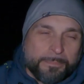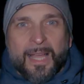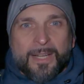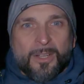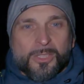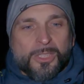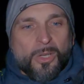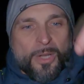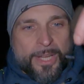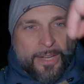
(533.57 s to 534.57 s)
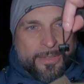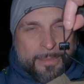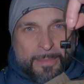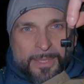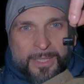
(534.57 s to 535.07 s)
And also here in the
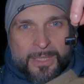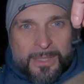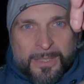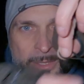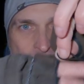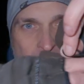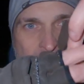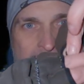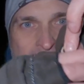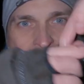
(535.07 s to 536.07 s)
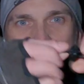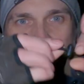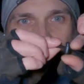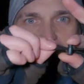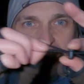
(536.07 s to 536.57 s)
middle you can
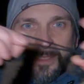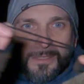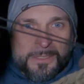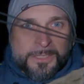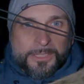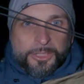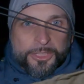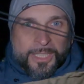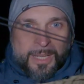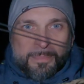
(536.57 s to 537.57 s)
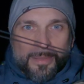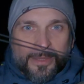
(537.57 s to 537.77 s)
cinch it up